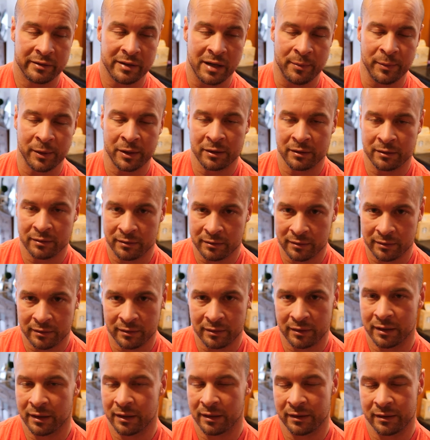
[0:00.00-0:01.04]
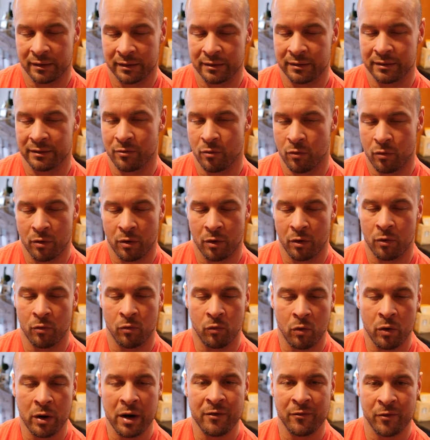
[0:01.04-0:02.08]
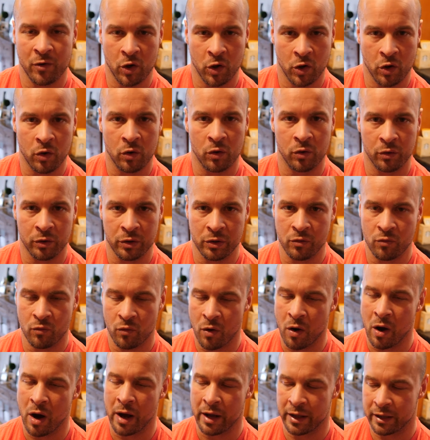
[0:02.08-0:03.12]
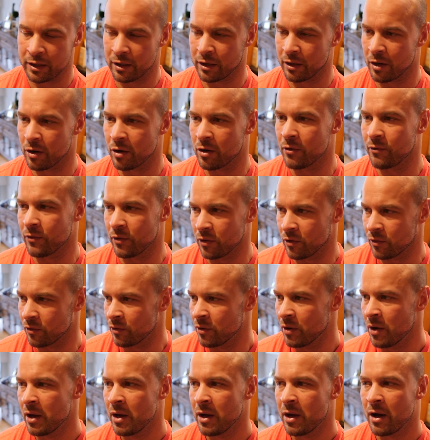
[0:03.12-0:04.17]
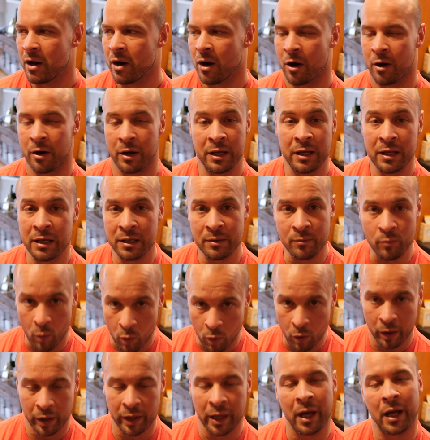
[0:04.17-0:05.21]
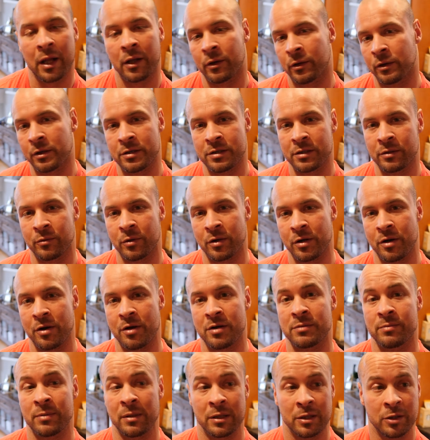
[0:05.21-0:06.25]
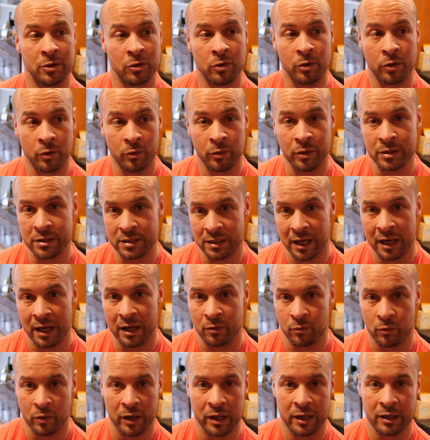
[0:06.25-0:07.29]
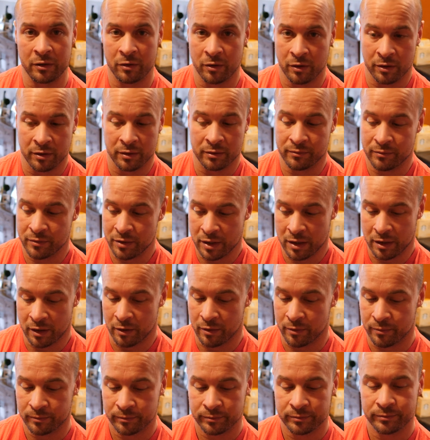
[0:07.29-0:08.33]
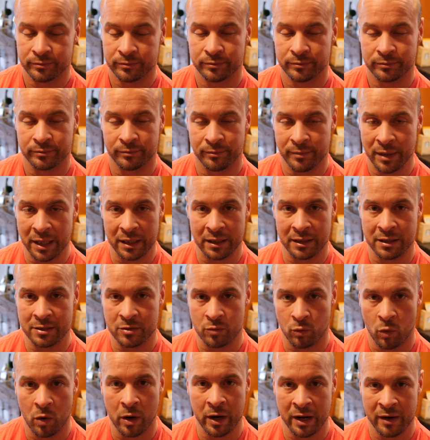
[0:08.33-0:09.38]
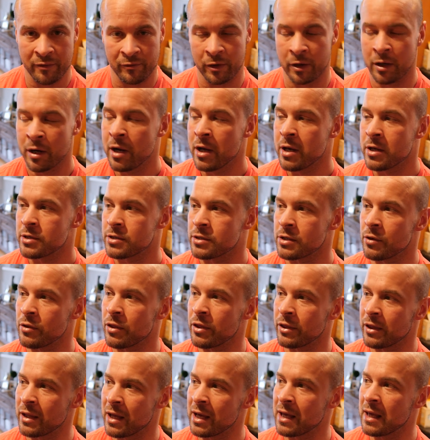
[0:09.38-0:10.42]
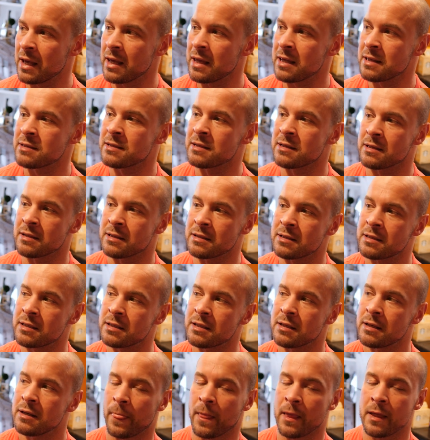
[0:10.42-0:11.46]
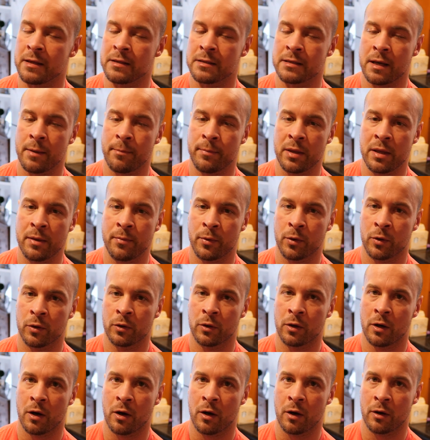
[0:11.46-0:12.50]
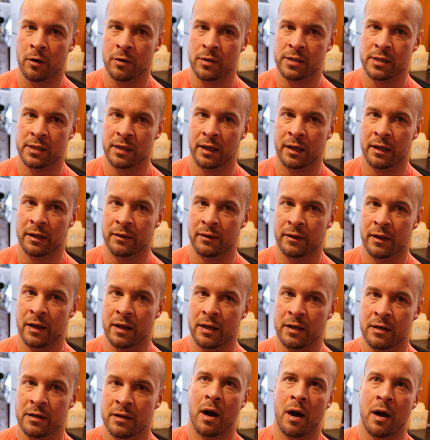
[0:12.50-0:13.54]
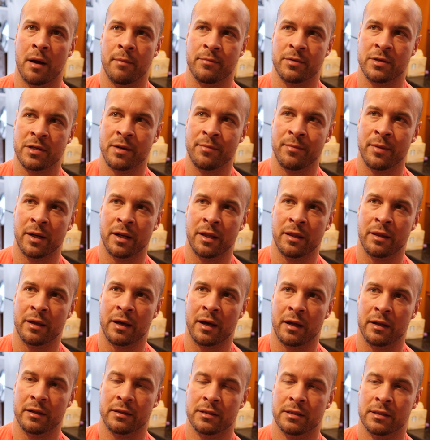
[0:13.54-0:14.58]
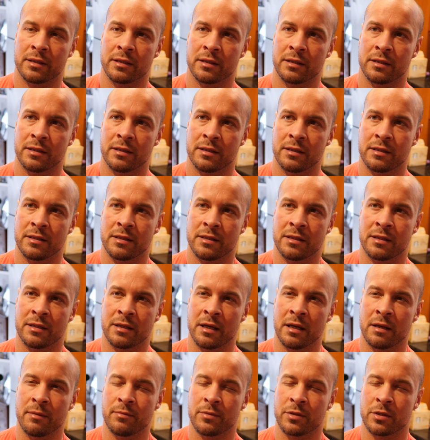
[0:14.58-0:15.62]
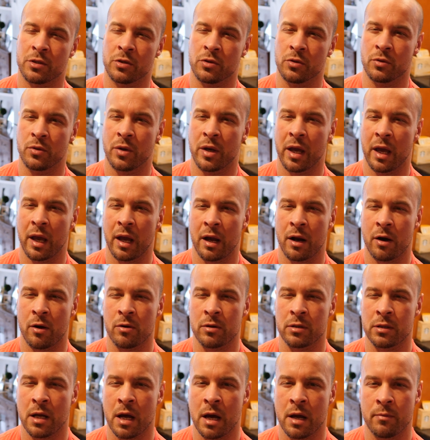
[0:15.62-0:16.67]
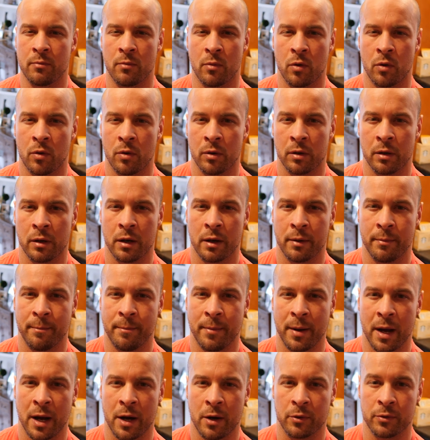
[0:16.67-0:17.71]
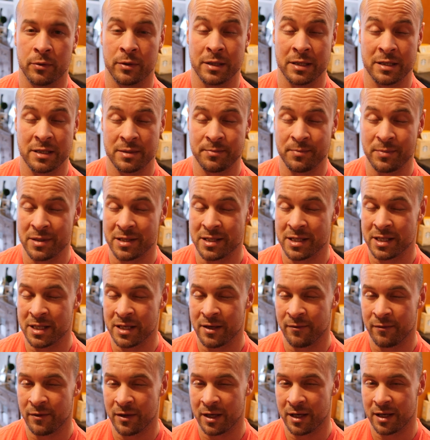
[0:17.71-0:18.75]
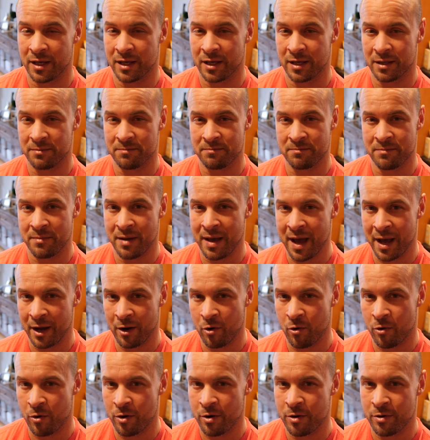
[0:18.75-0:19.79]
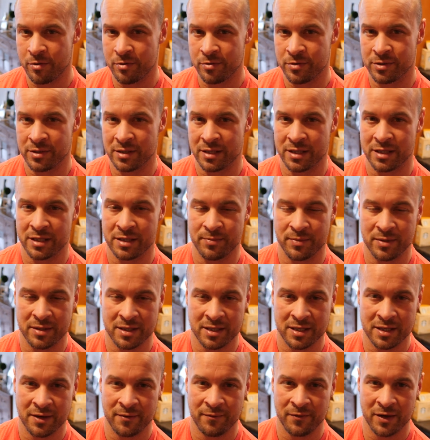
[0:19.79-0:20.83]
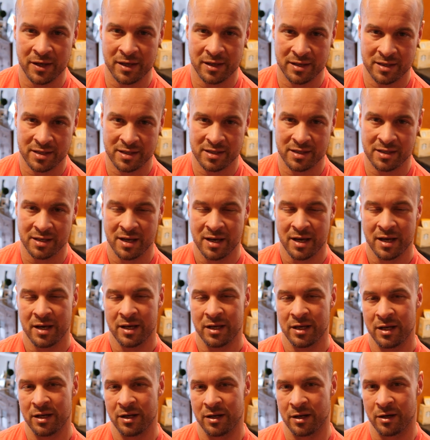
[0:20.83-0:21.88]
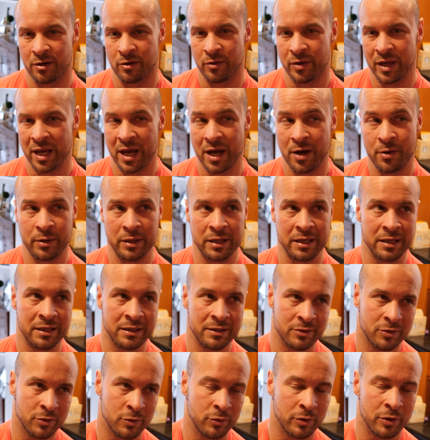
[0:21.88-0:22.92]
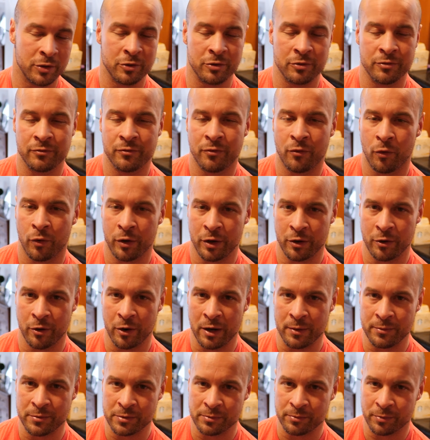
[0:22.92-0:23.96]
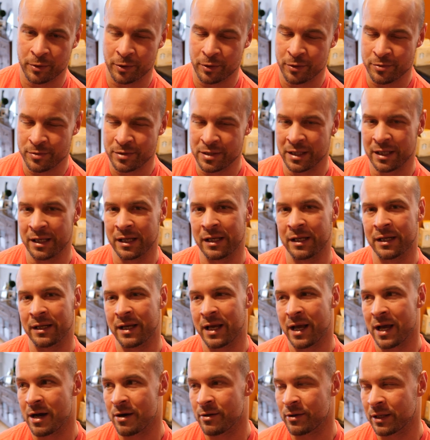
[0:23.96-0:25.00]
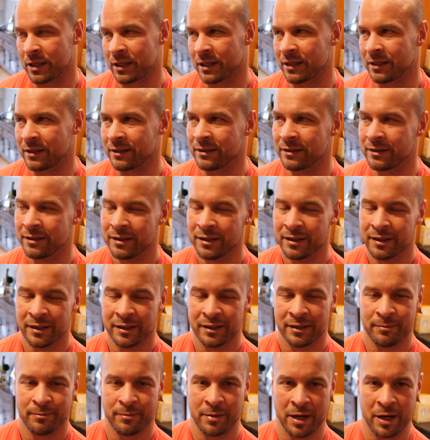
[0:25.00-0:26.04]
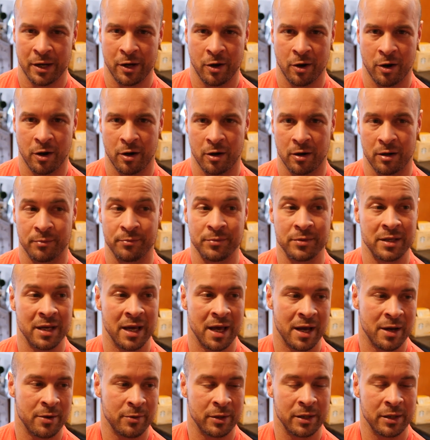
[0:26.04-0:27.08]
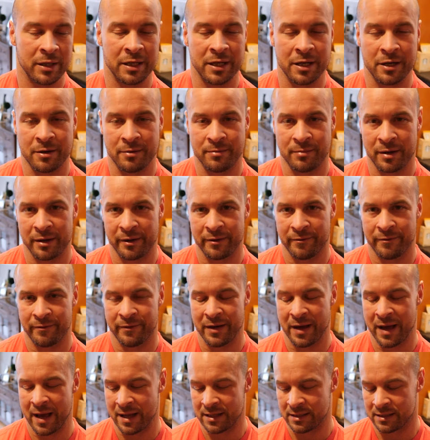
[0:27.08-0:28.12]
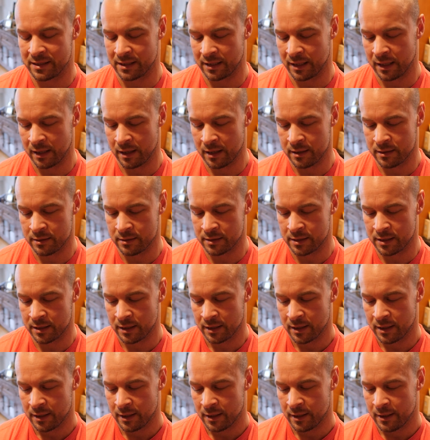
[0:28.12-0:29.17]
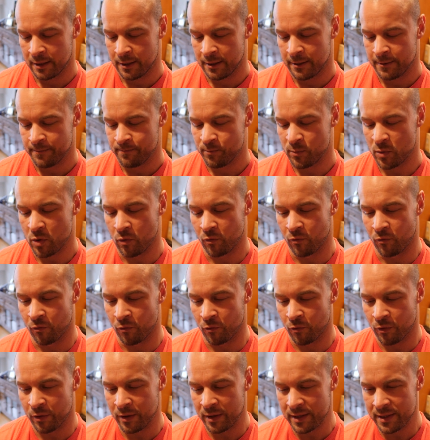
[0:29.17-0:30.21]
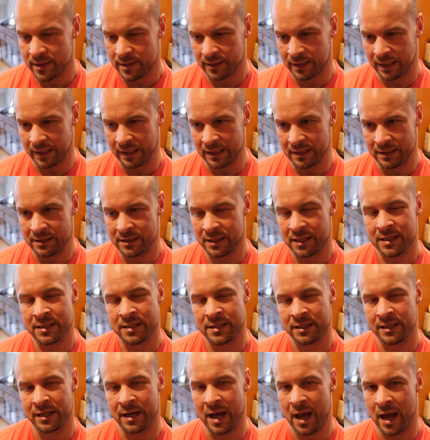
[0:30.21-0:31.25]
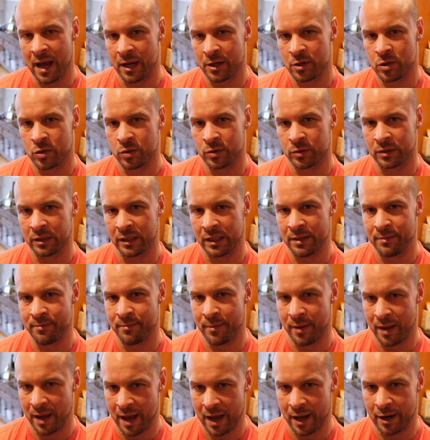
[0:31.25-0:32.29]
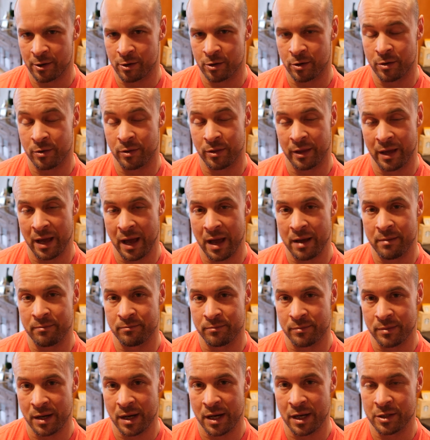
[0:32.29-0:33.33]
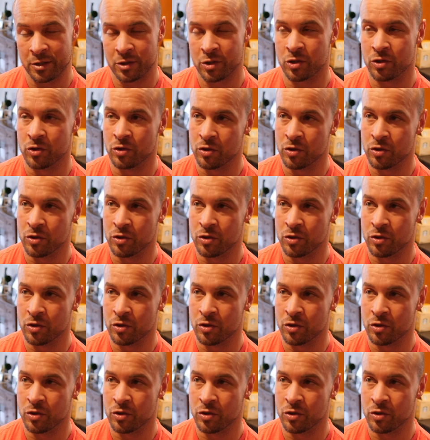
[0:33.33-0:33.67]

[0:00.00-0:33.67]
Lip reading: I mean, or whatever goal you want, you know, if you are eating more calories than what you're expending, you're going to gain weight. You're going to, you know, maintenance, whatever. So the thing is that people are saying that I'm somebody that seems to care a lot more about the specific macros, the specifics, you know, counting 240 grams of protein, counting my carbs, counting out my fats. And really, does it actually matter that much?